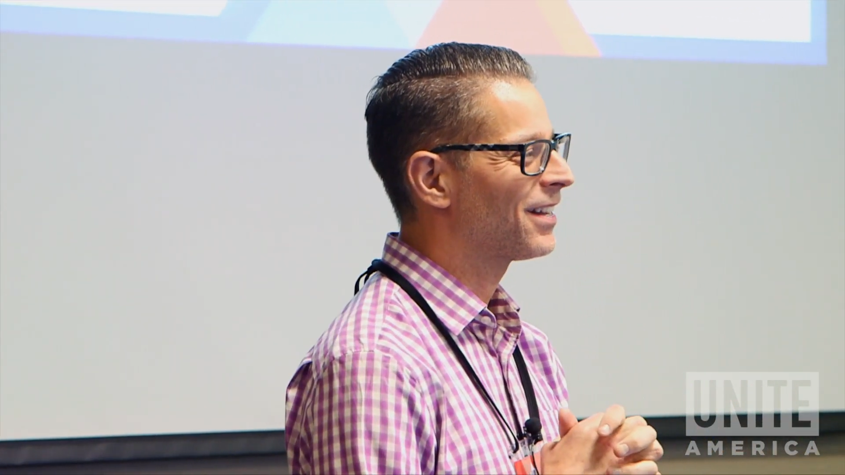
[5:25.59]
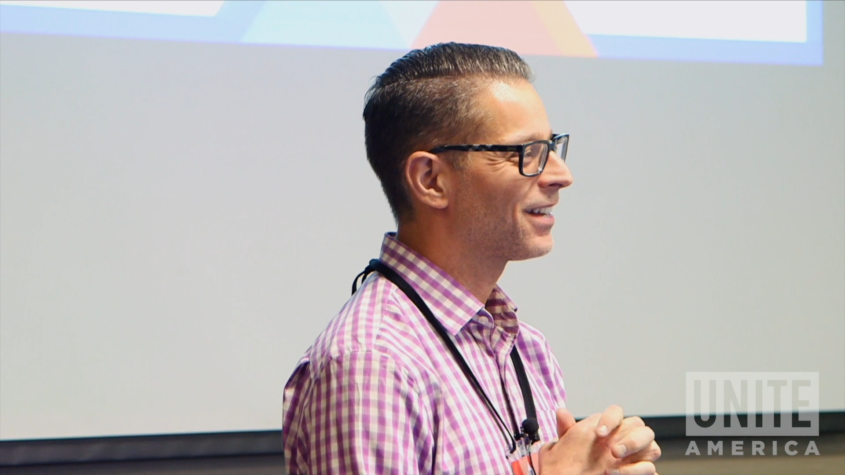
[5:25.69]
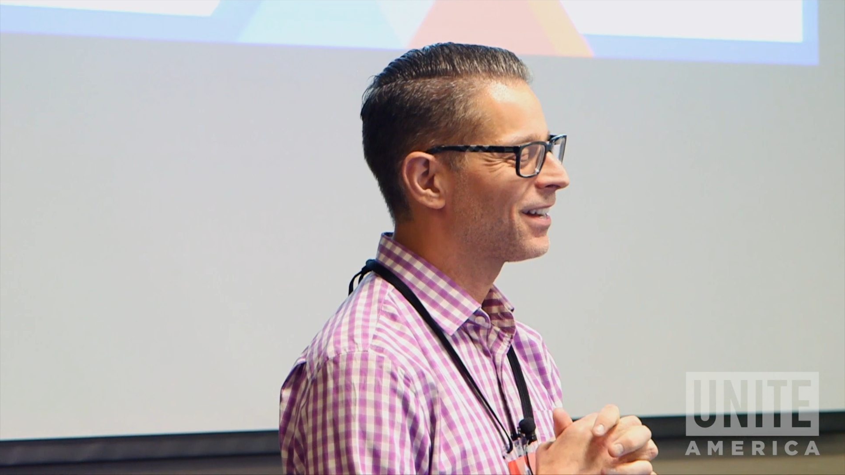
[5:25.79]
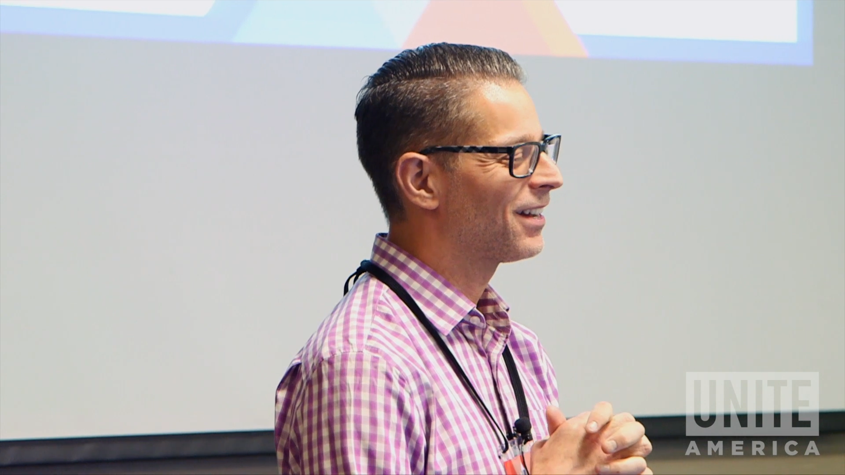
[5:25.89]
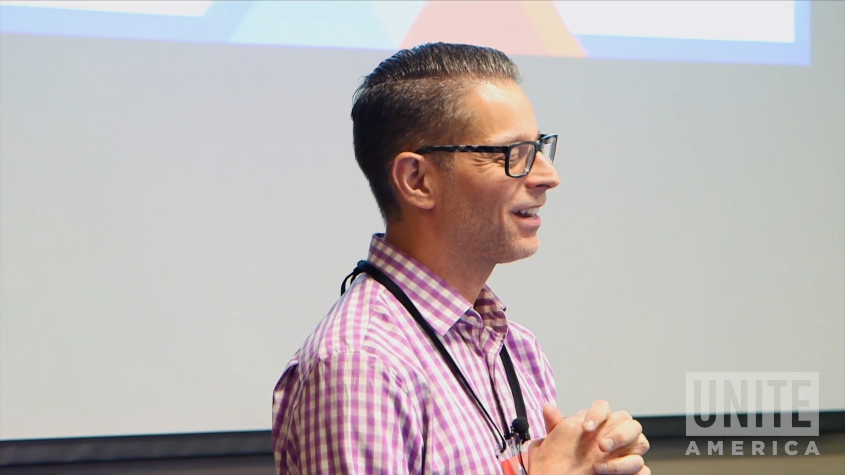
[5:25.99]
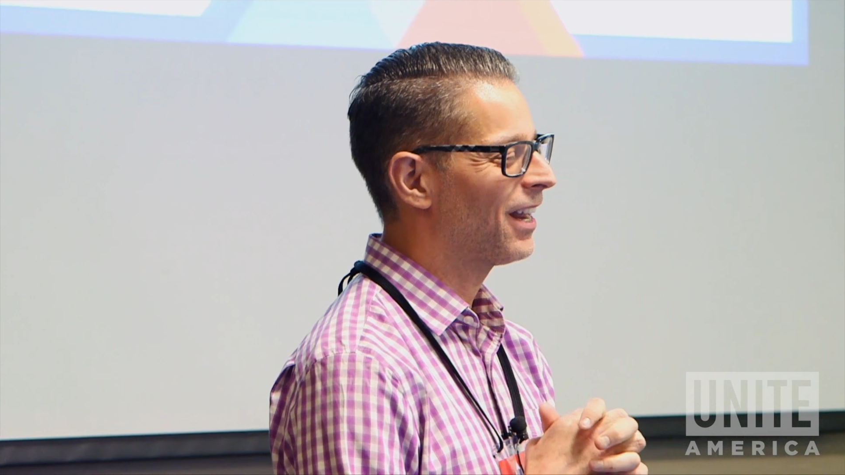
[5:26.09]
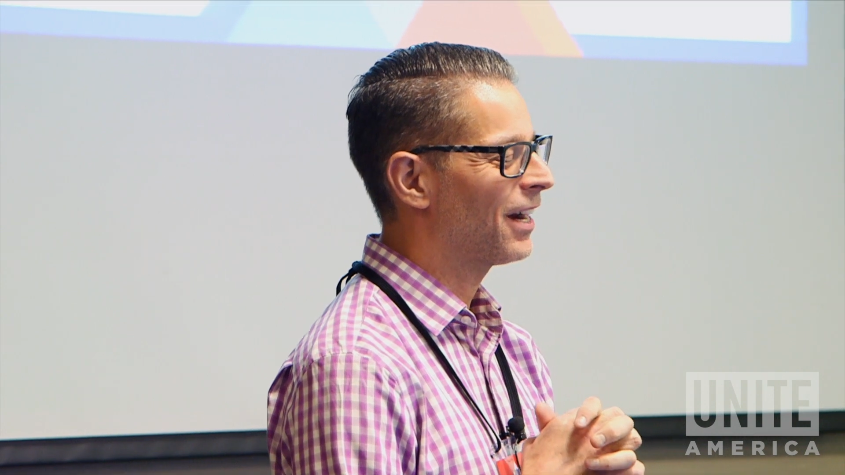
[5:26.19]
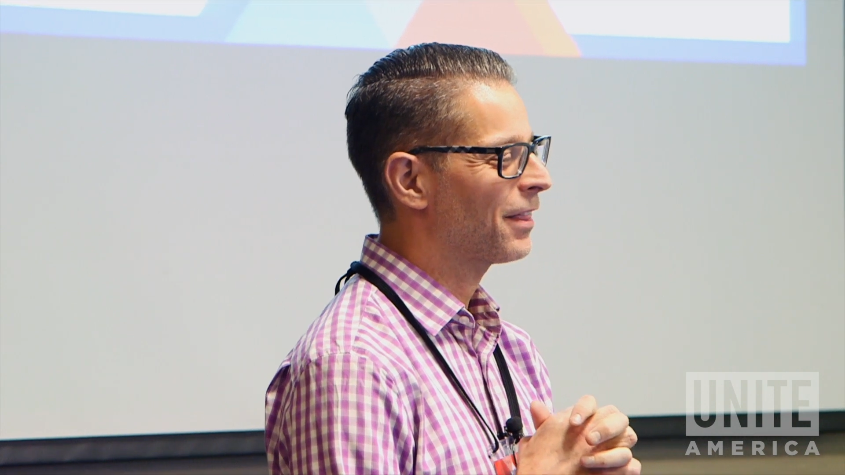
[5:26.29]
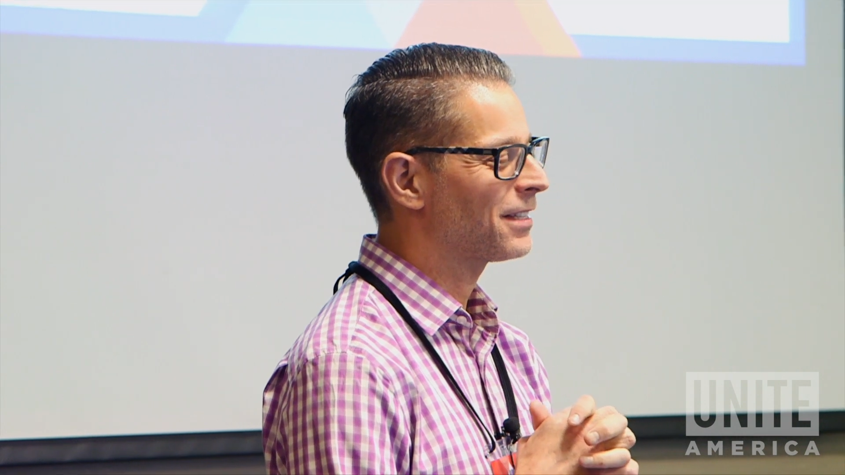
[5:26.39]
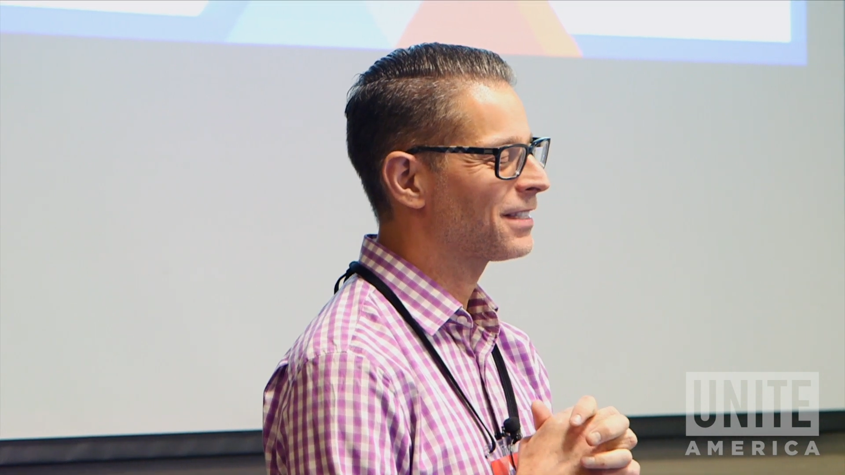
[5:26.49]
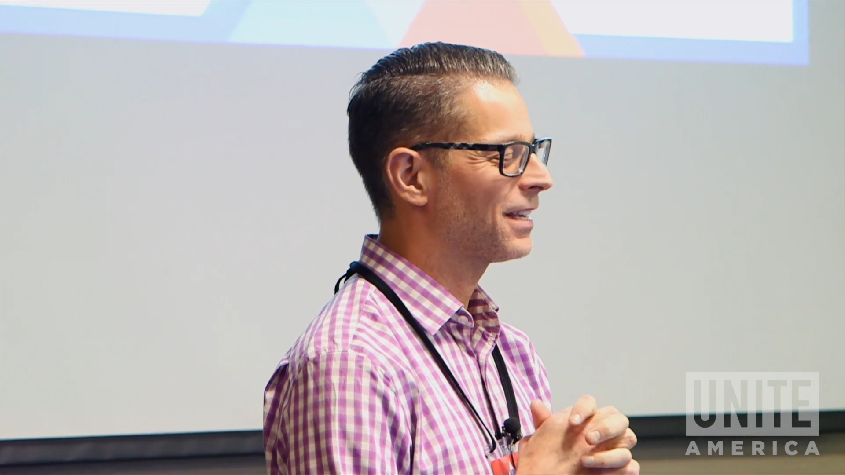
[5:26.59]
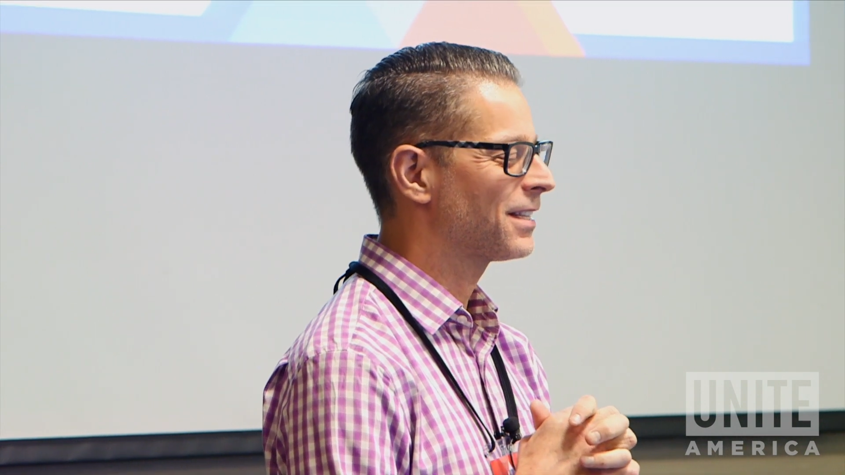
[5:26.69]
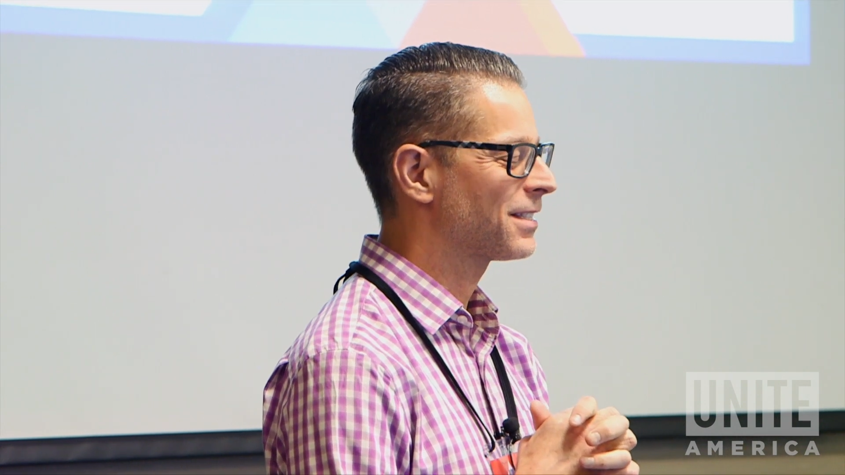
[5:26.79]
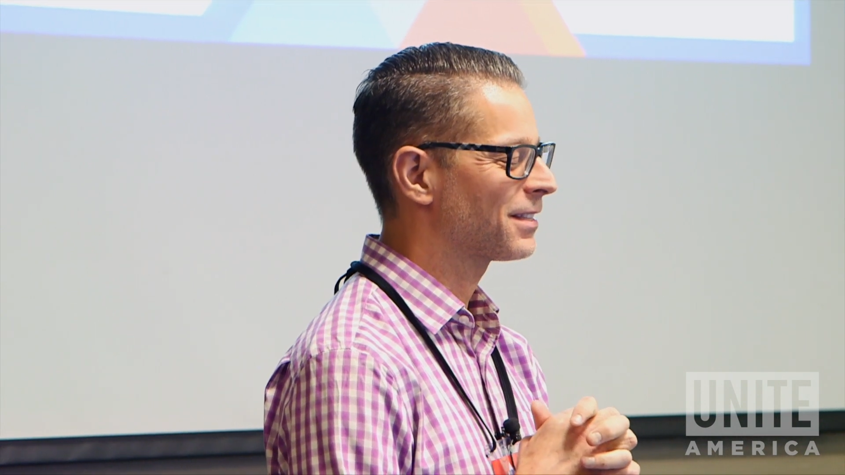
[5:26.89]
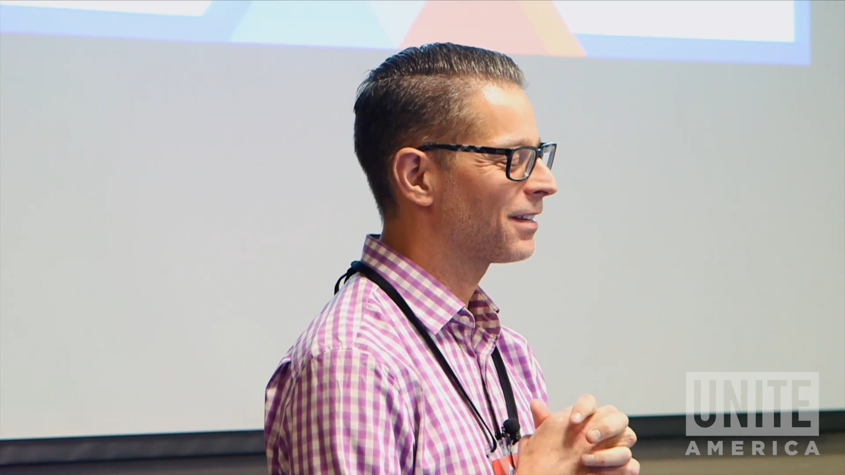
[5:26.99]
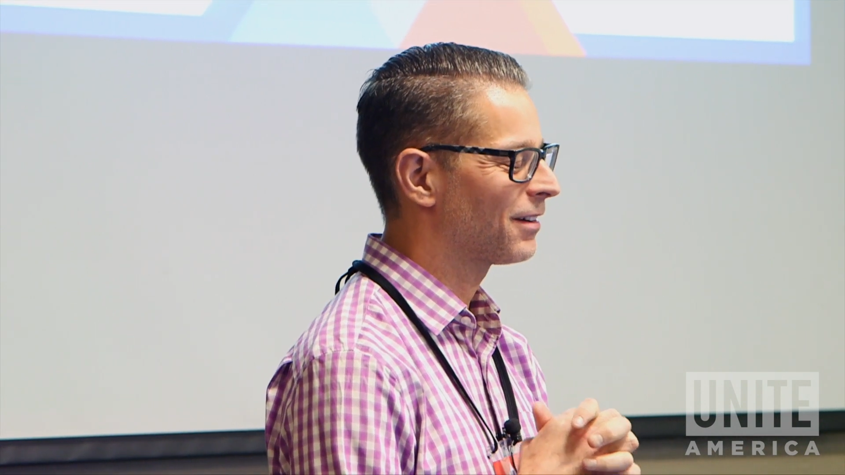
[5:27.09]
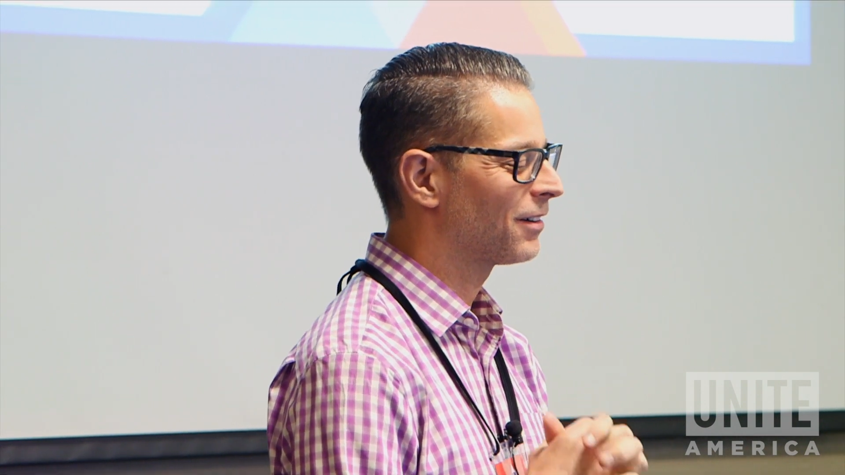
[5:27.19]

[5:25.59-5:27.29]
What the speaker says: a lot of these things